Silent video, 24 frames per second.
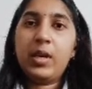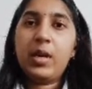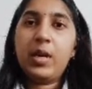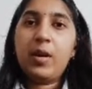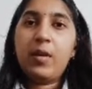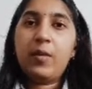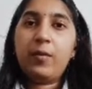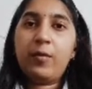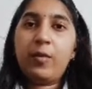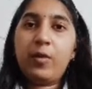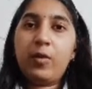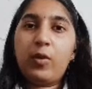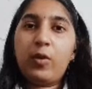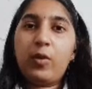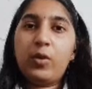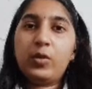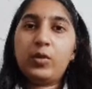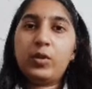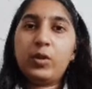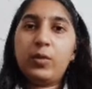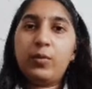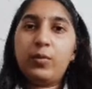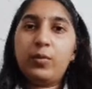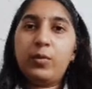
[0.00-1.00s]
For cost
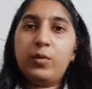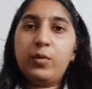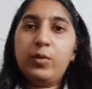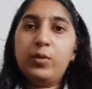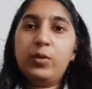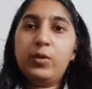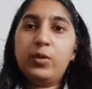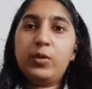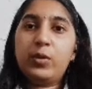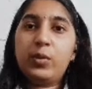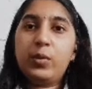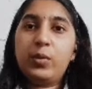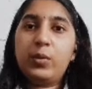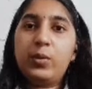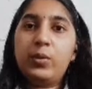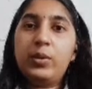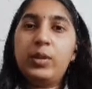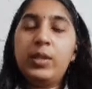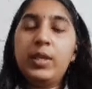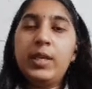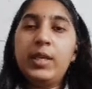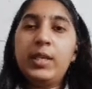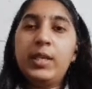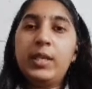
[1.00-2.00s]
of goods sold
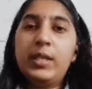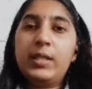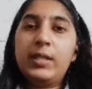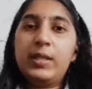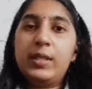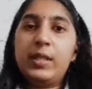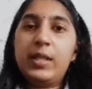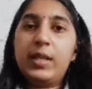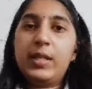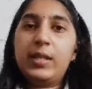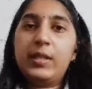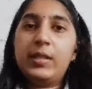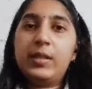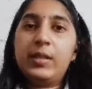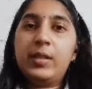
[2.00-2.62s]
is yes,